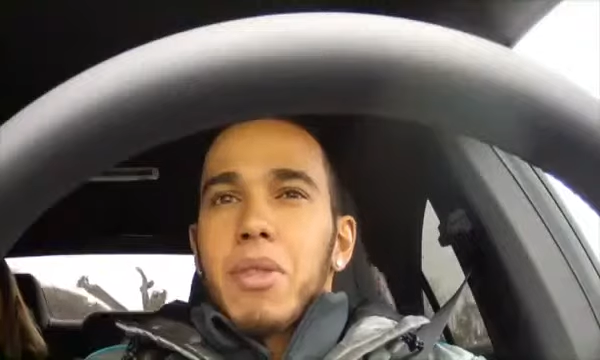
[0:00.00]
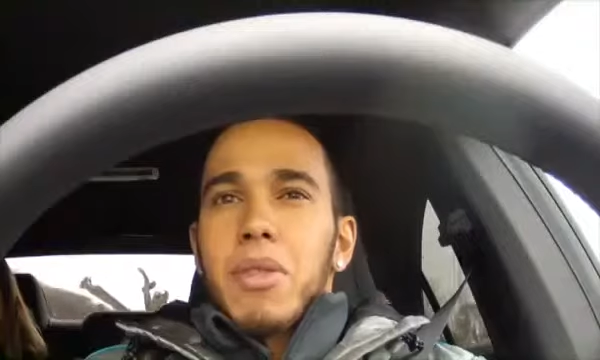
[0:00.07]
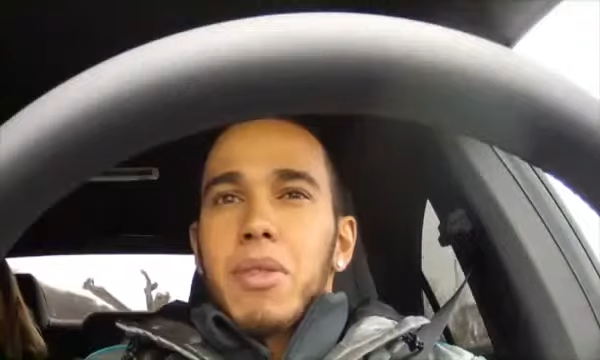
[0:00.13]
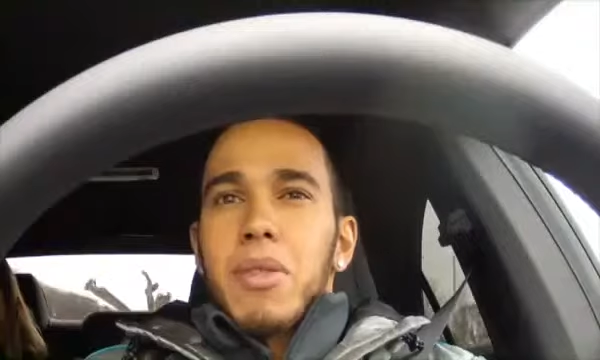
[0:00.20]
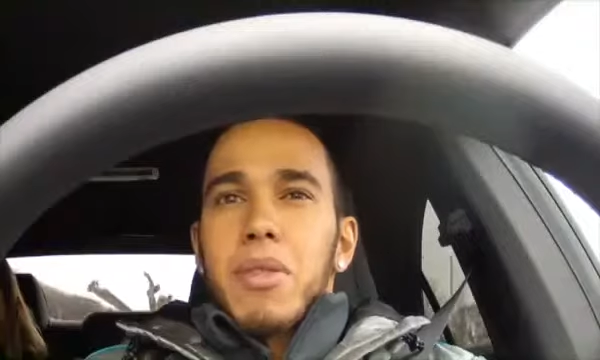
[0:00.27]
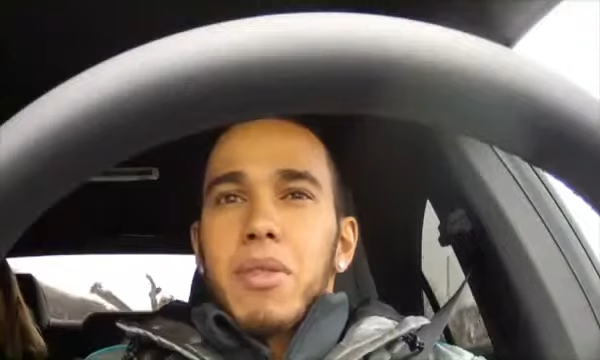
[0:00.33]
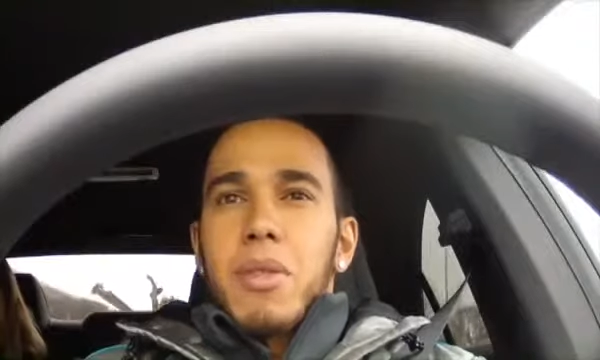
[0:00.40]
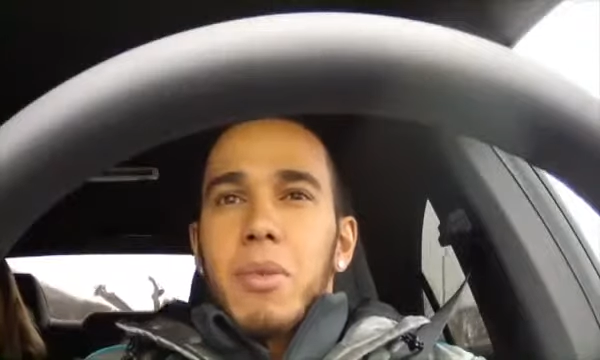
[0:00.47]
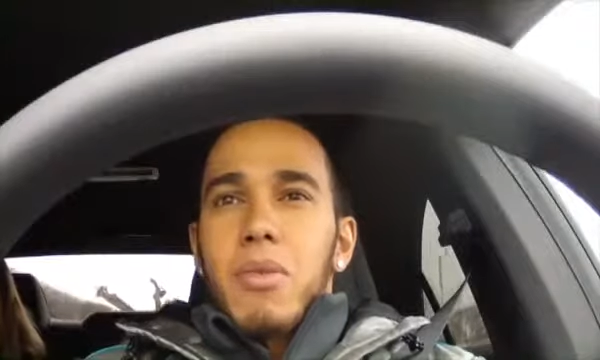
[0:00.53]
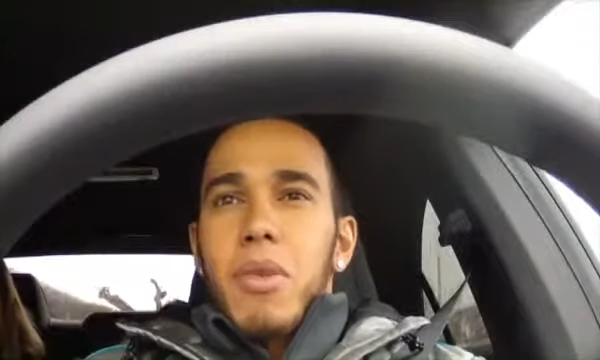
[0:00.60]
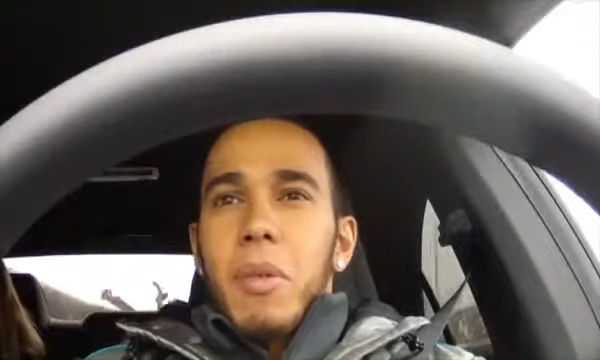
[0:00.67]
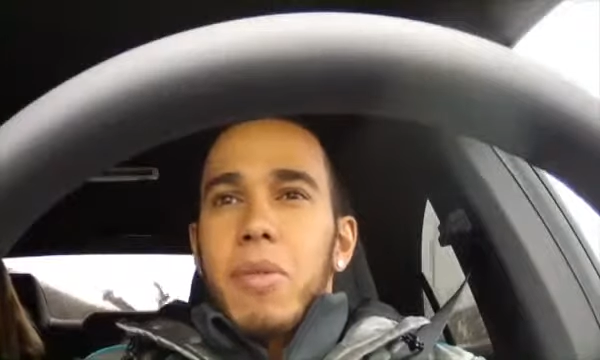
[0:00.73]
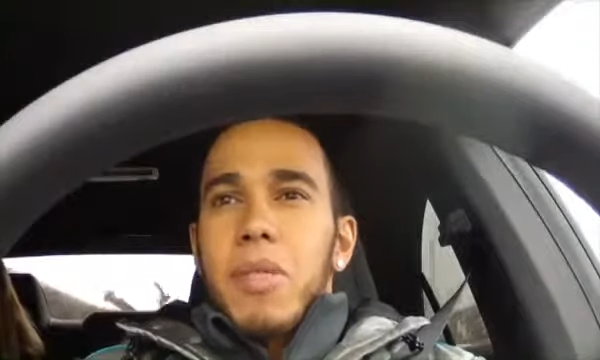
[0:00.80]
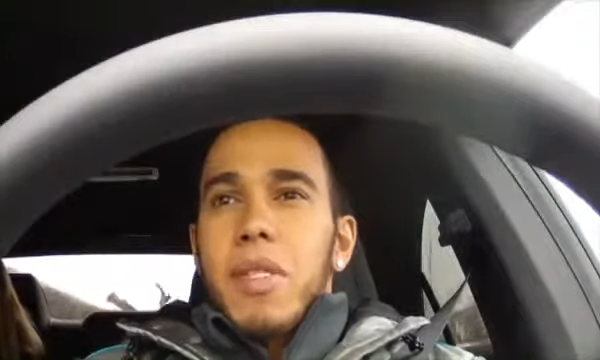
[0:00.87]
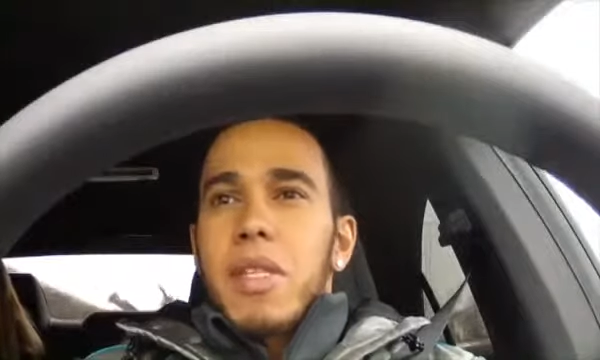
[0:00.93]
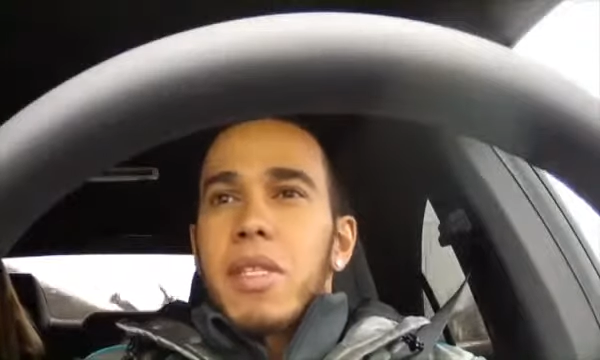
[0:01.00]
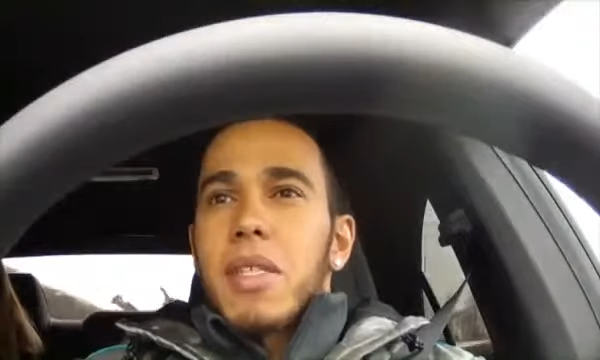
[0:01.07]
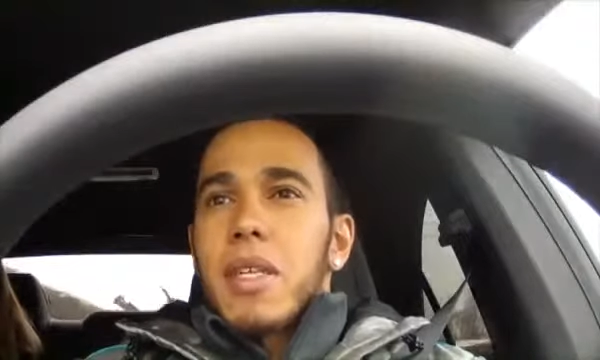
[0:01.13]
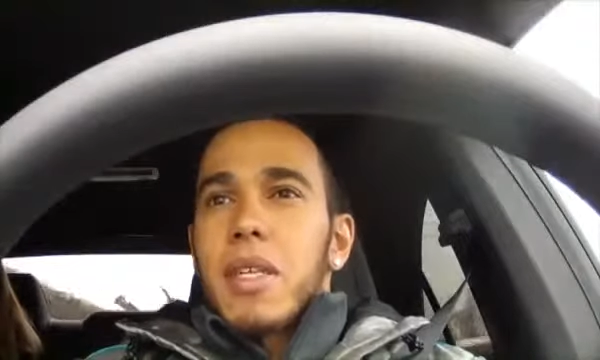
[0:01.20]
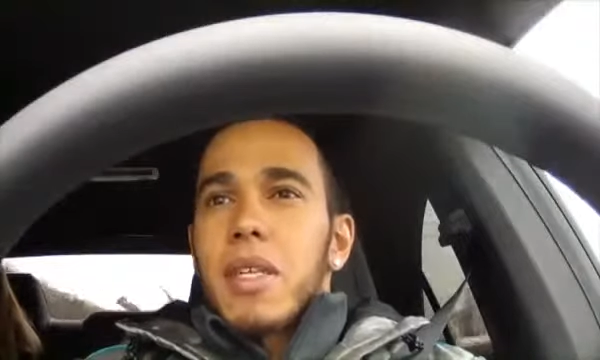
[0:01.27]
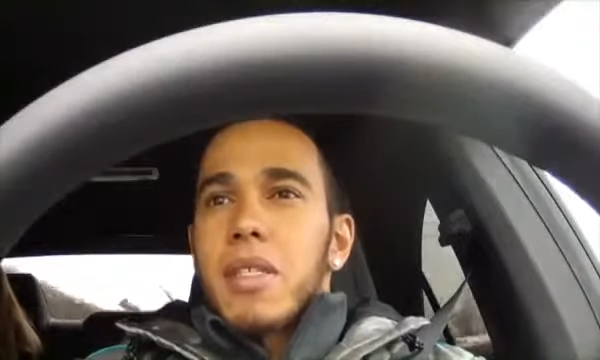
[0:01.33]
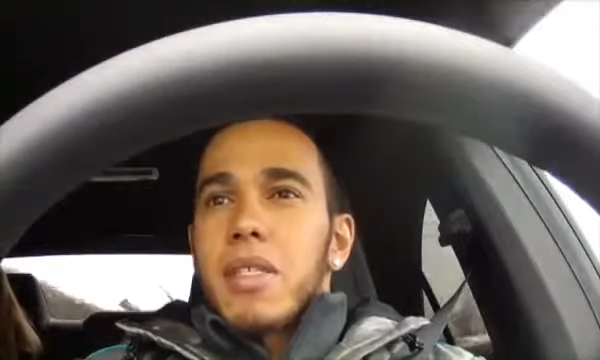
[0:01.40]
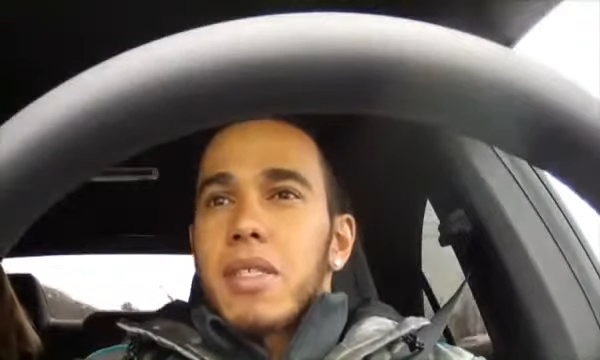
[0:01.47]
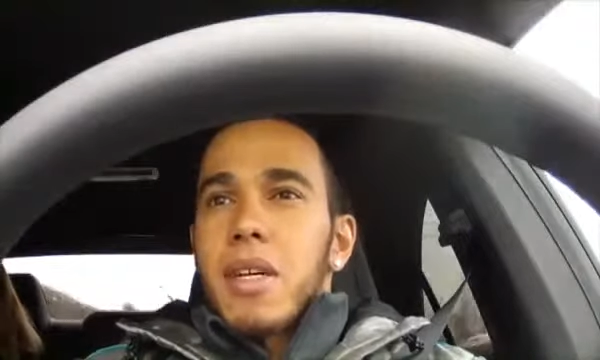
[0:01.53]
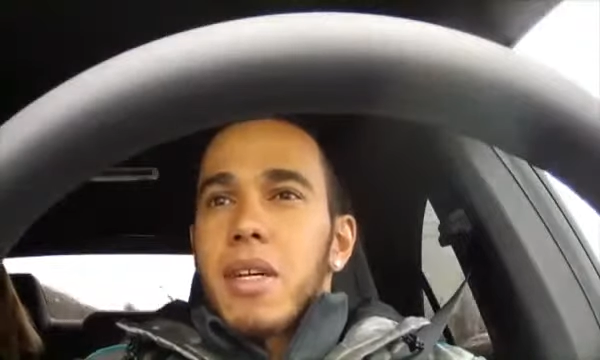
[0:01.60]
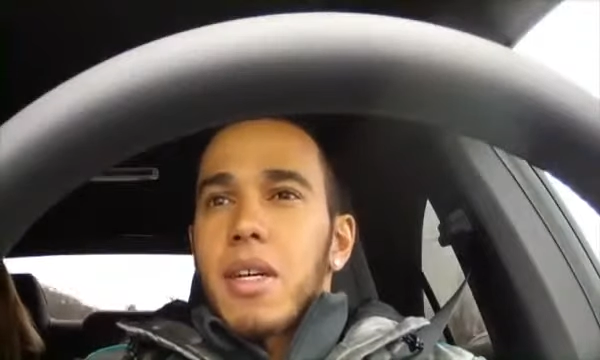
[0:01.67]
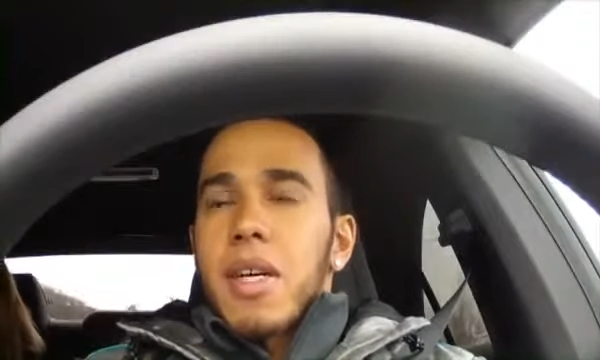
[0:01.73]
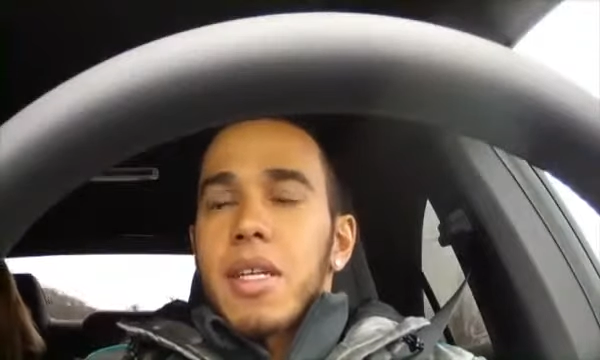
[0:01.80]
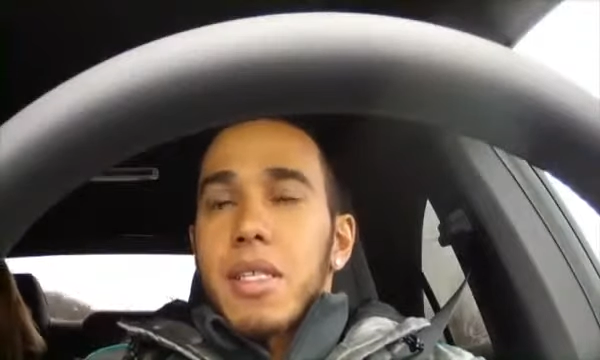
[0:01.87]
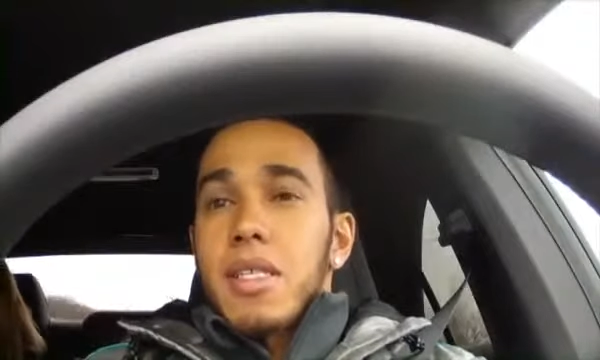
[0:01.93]
to, to be representing, and it's,
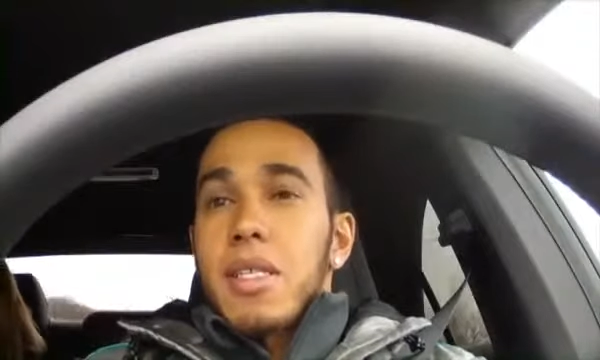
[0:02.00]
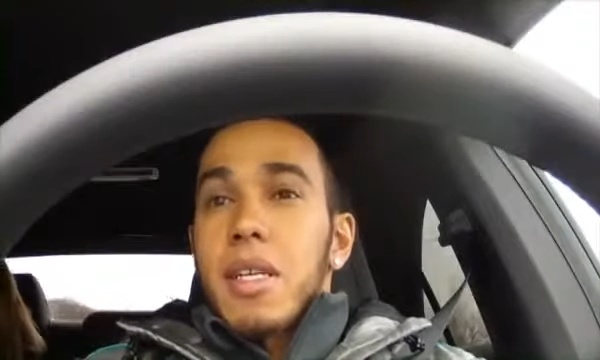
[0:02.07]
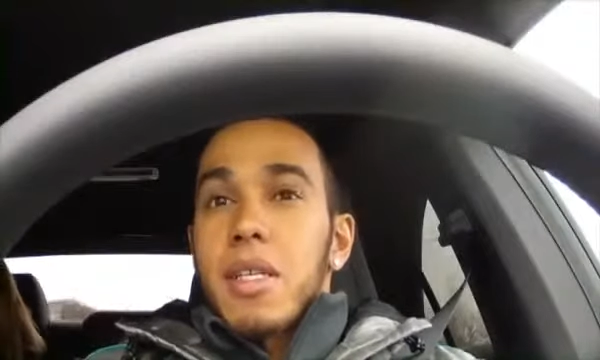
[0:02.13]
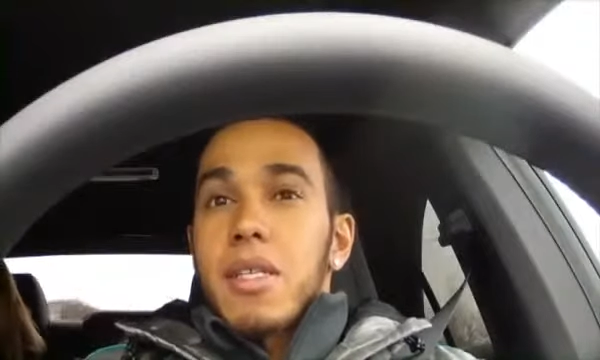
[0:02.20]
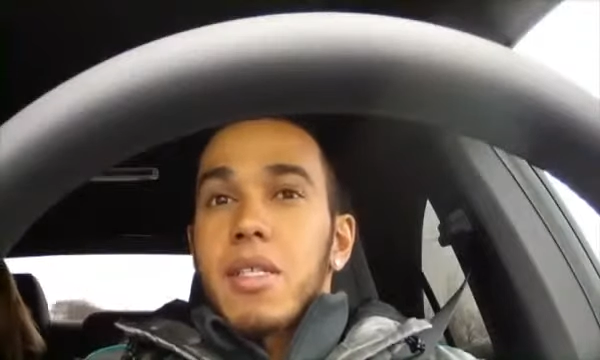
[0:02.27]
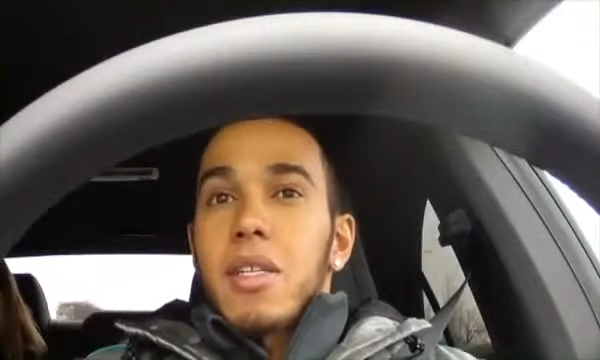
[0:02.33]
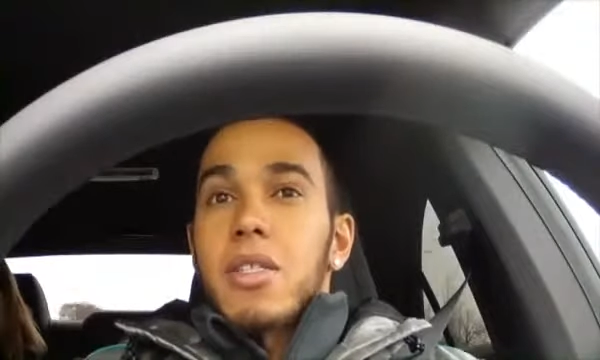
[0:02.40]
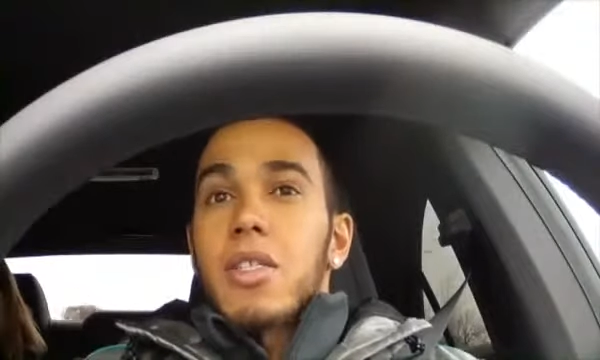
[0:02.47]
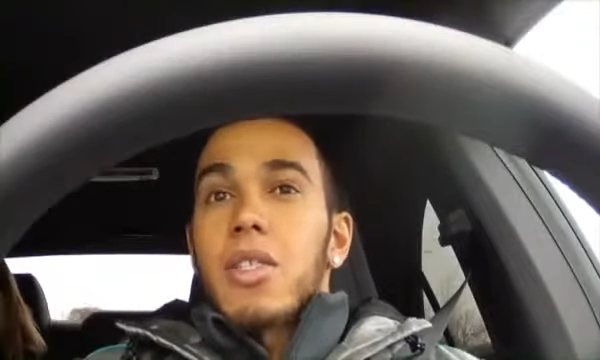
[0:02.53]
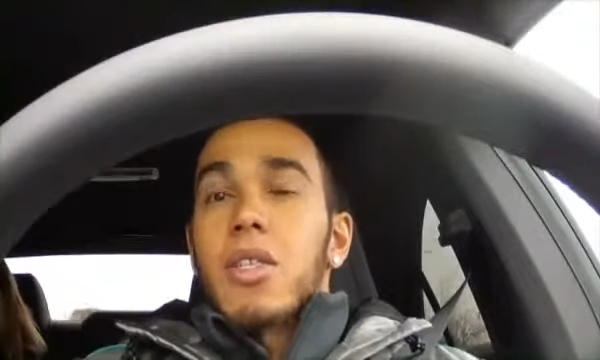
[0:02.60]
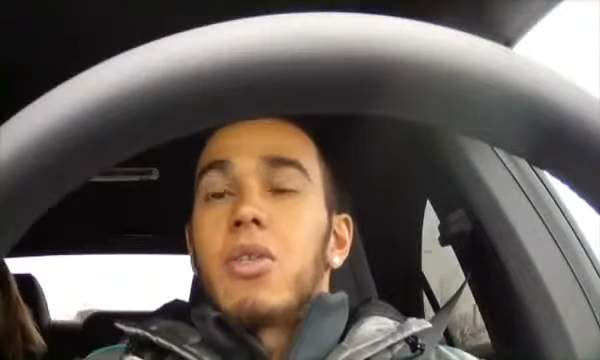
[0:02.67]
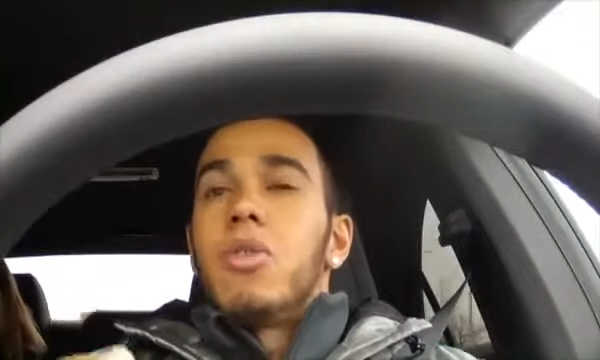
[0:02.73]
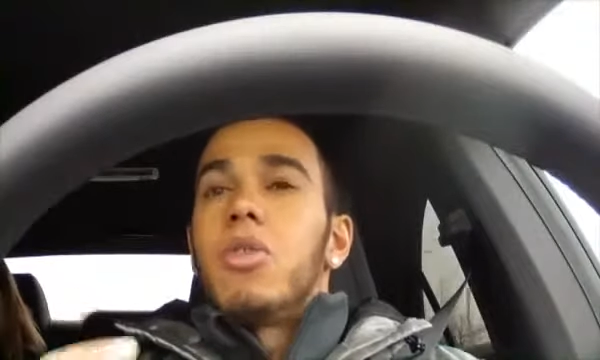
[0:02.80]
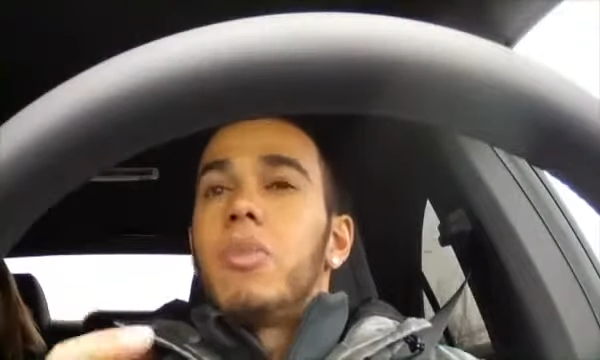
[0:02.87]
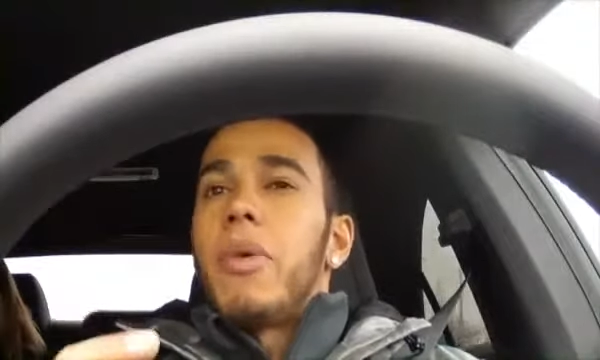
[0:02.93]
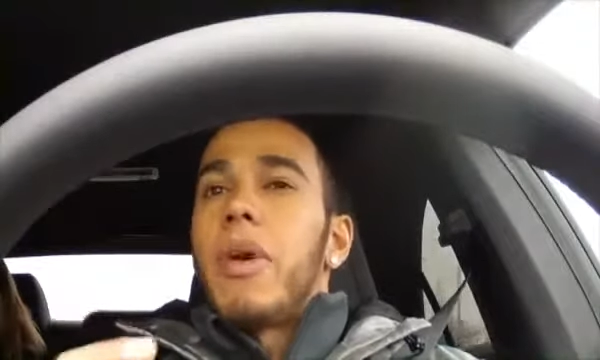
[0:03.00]
as I said, it's such a huge